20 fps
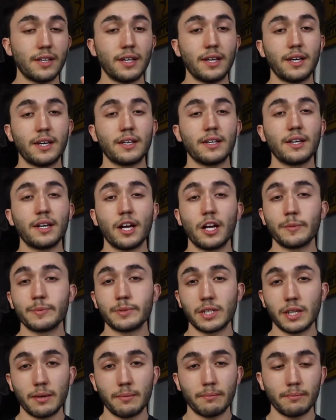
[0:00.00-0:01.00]
and it
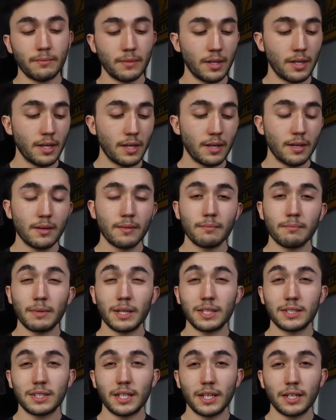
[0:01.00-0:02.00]
helps them
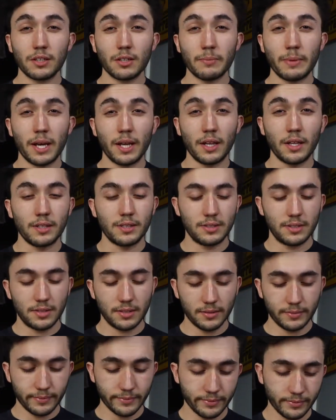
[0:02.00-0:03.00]
maintain their balance.